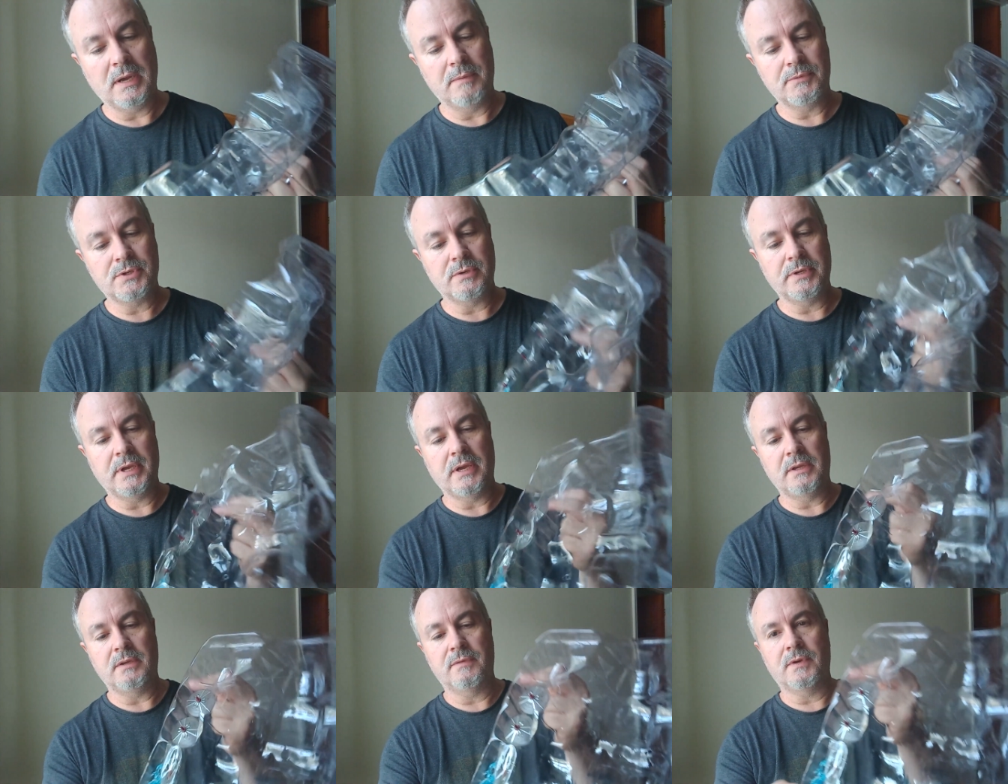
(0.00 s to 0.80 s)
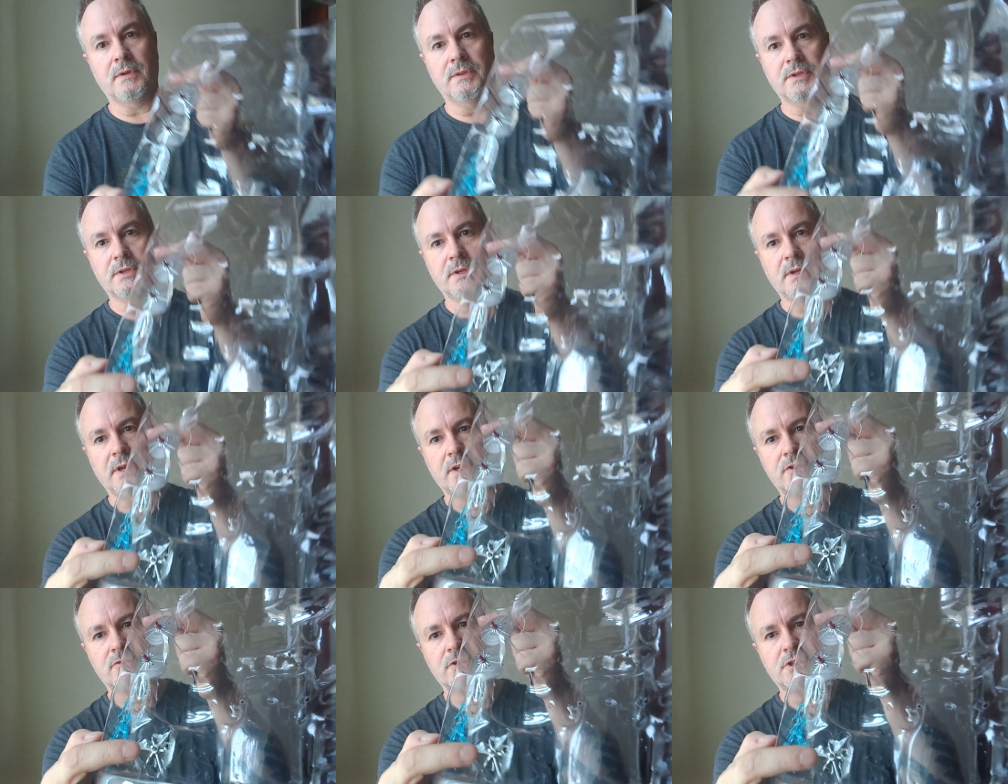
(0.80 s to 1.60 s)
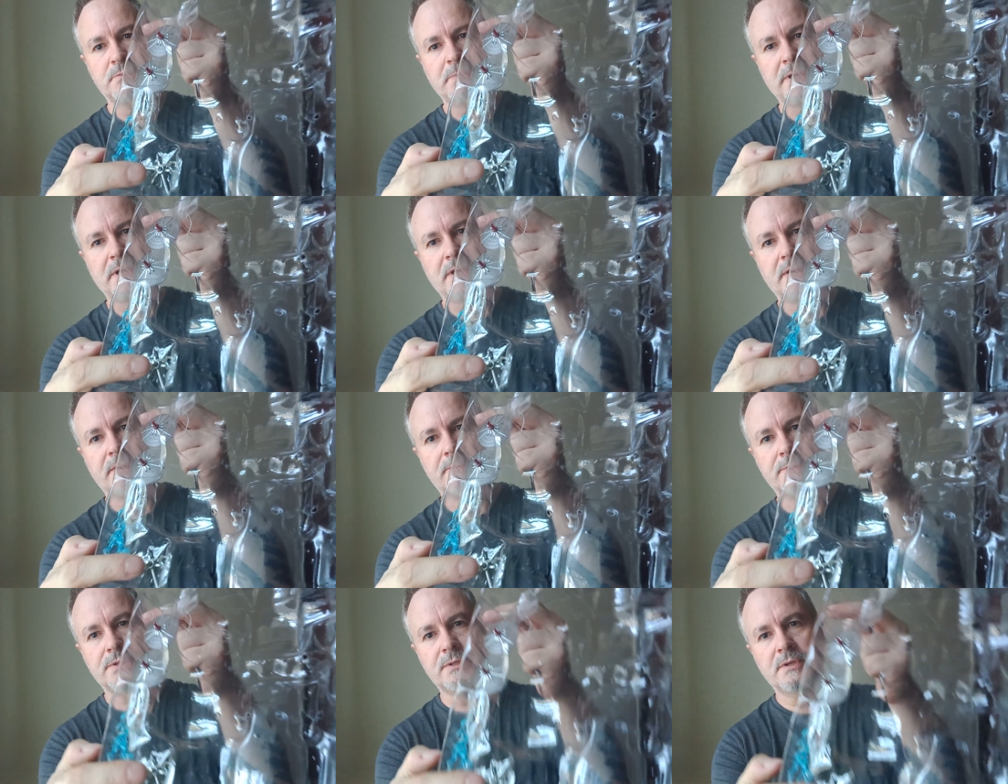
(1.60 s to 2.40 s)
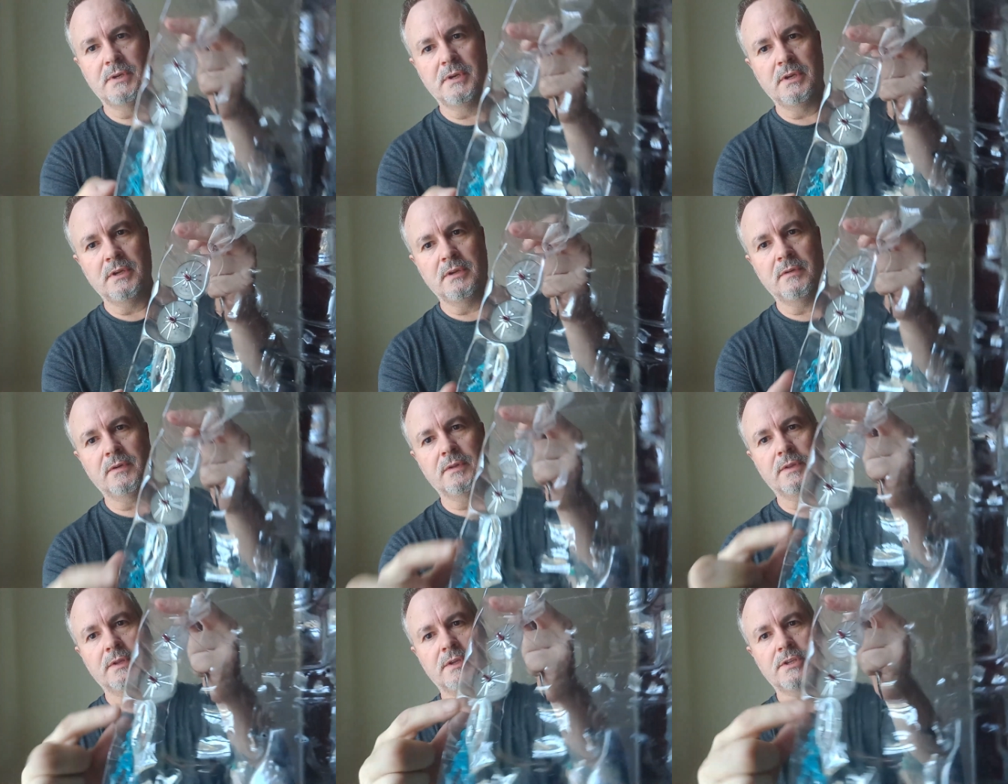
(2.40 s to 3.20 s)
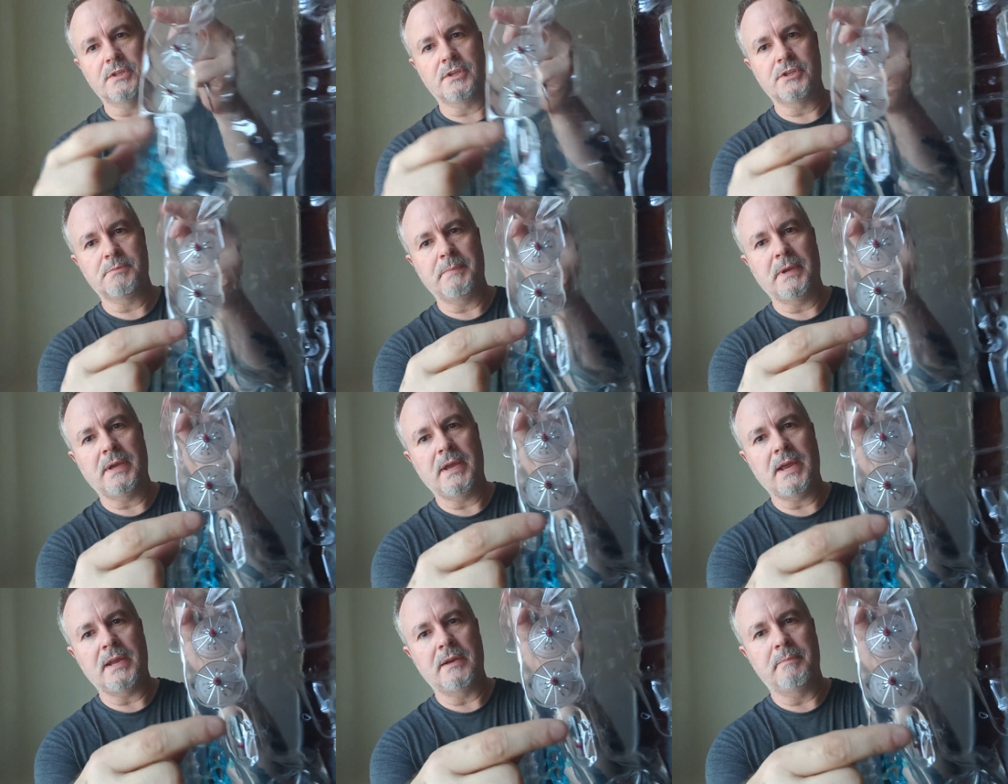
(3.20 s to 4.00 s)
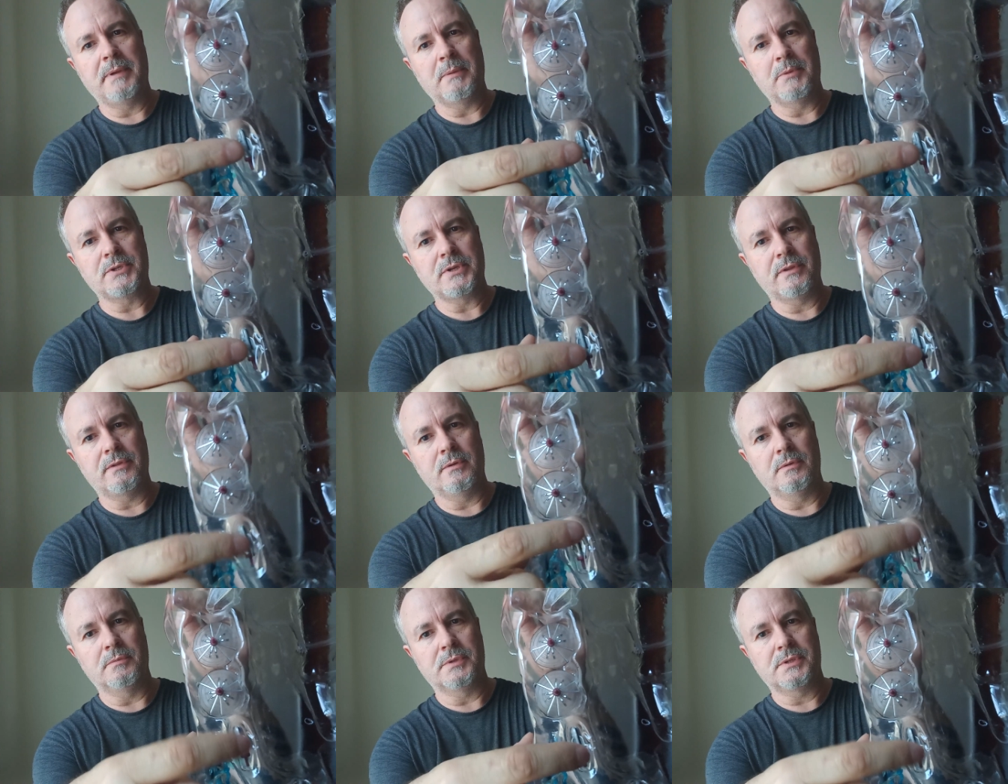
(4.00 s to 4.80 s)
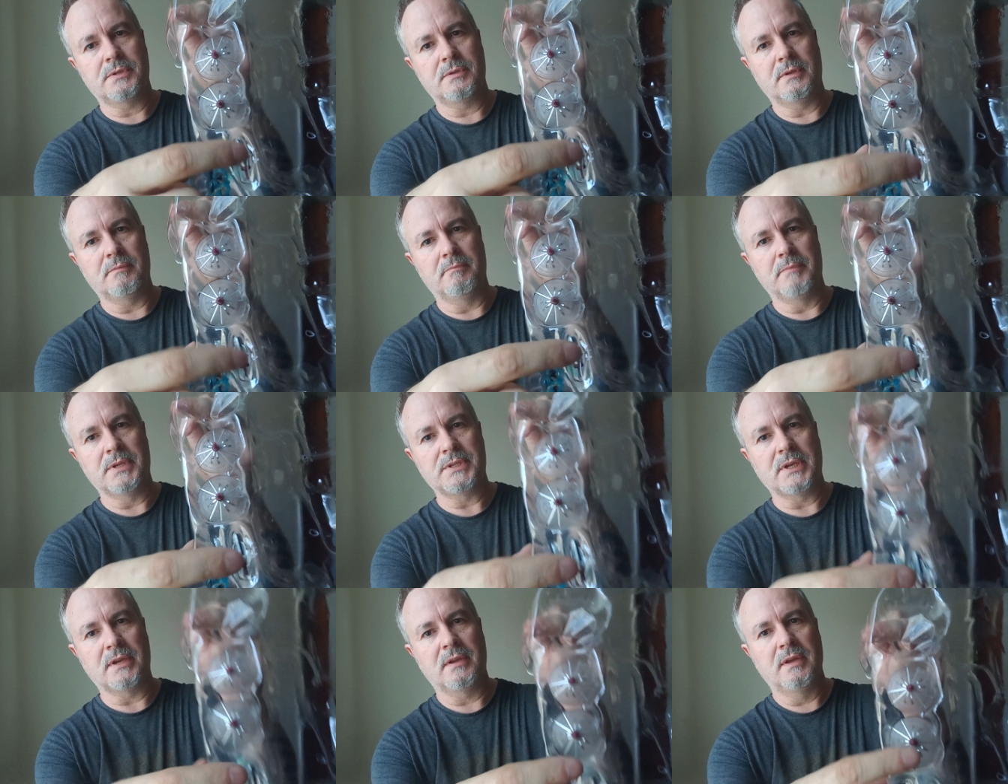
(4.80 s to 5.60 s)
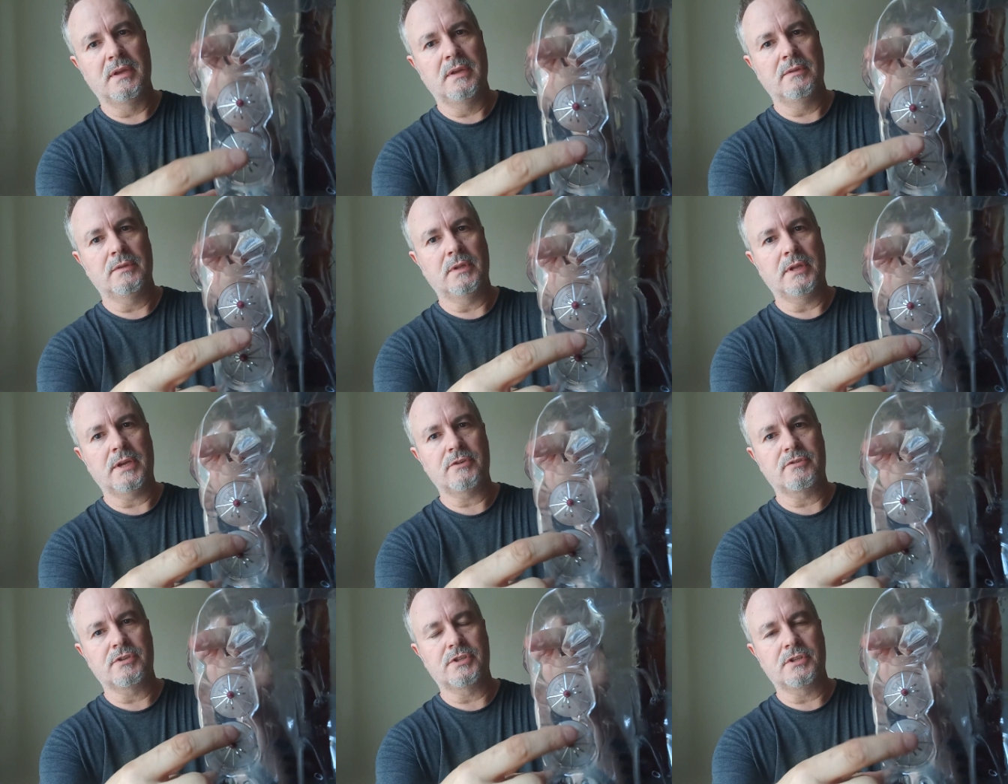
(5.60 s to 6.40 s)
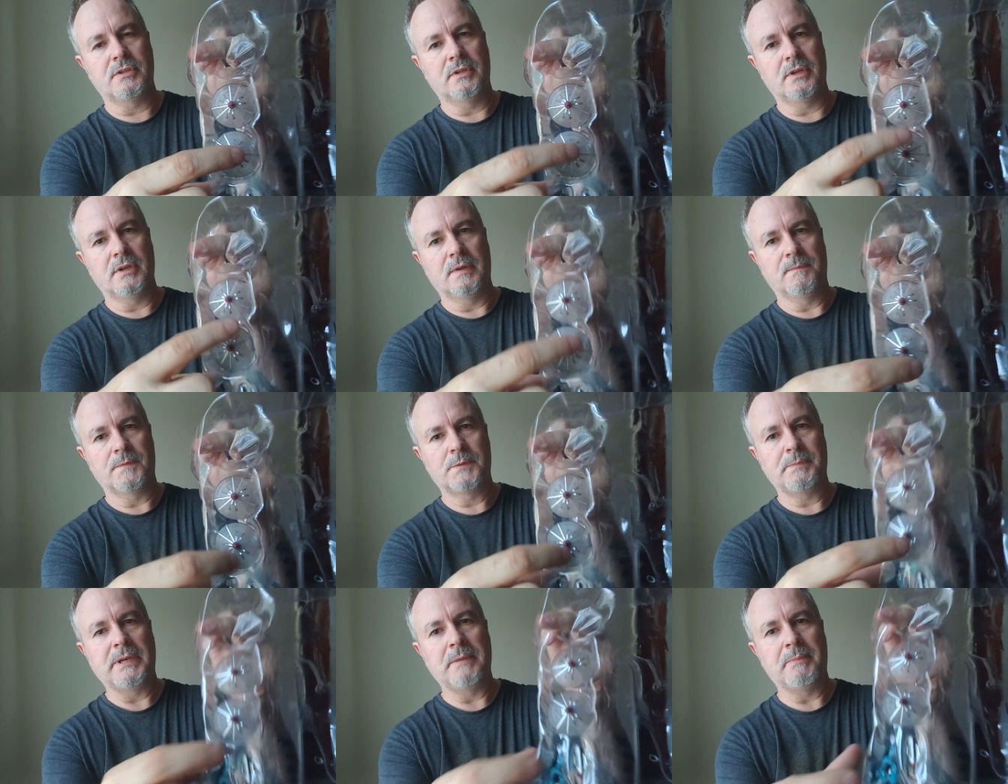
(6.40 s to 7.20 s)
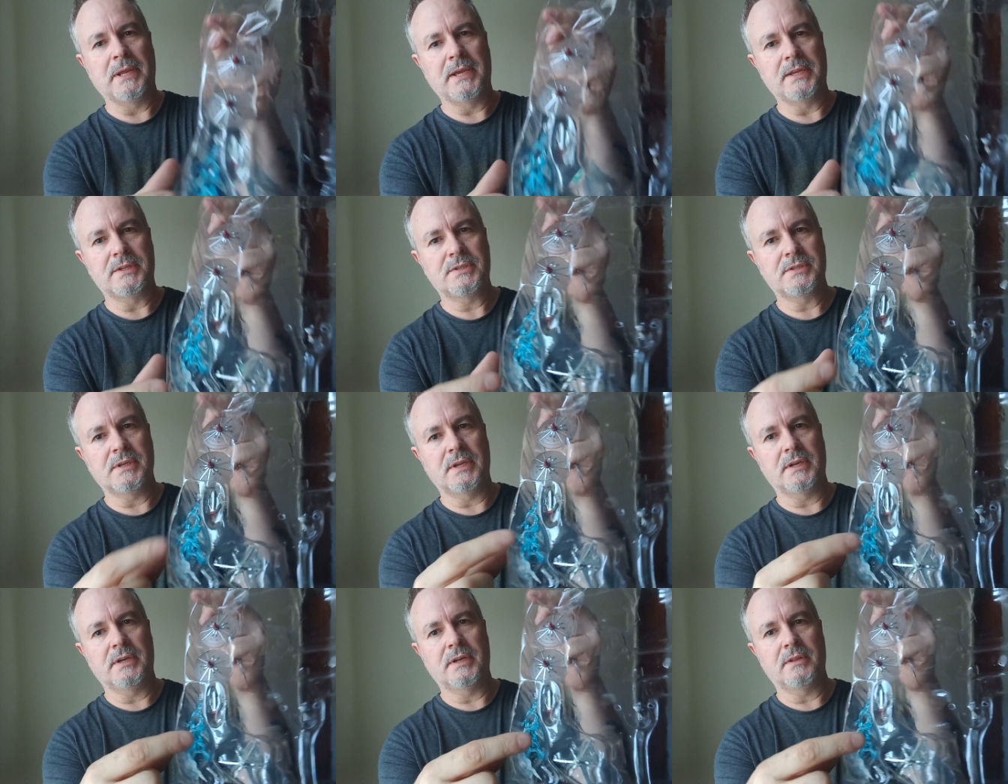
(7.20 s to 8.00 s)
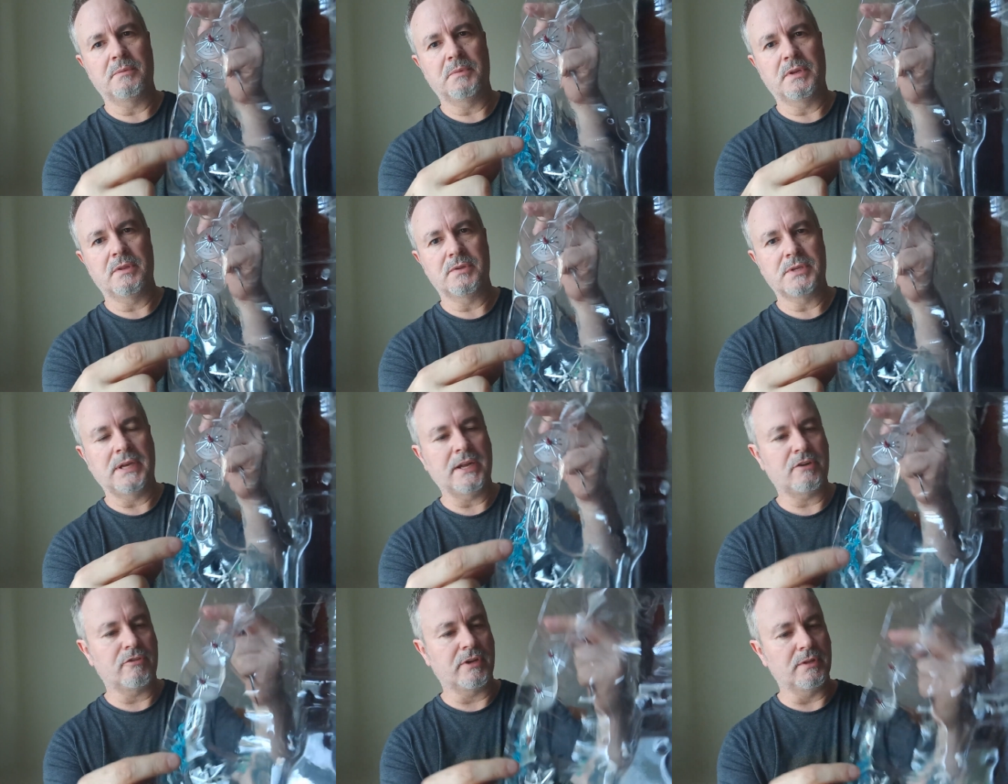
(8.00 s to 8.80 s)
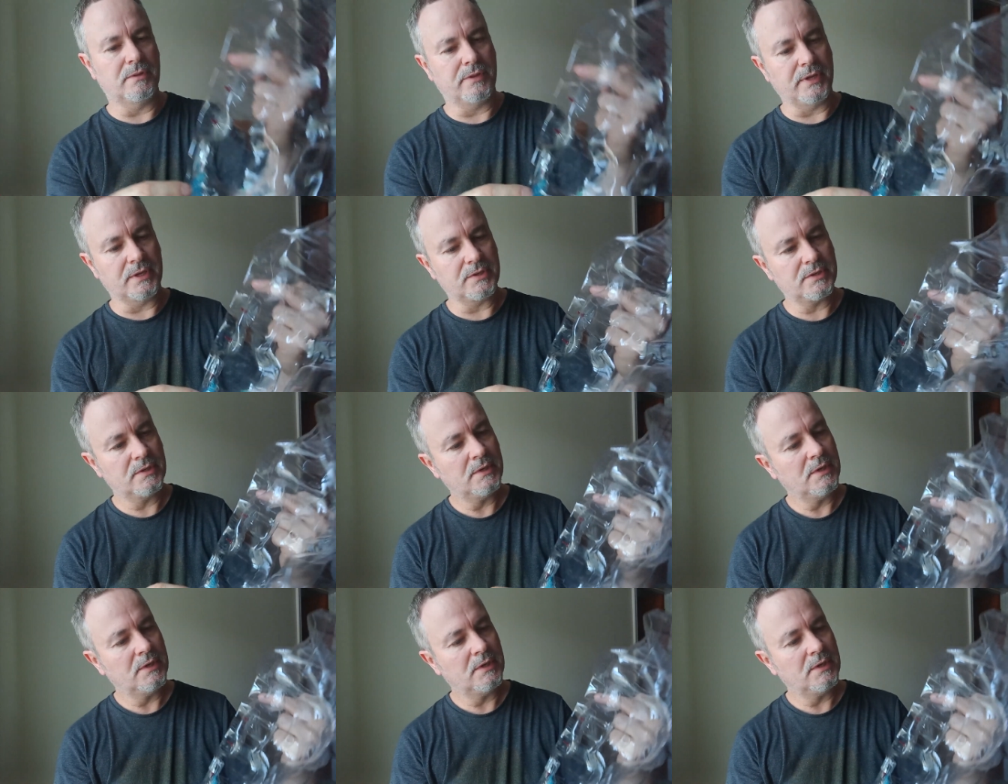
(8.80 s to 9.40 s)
So yeah, you've got the extra spinny arms, you've got the spare hand bit, which I thought was missing, the extra spinny blades, and another one of those electrical things.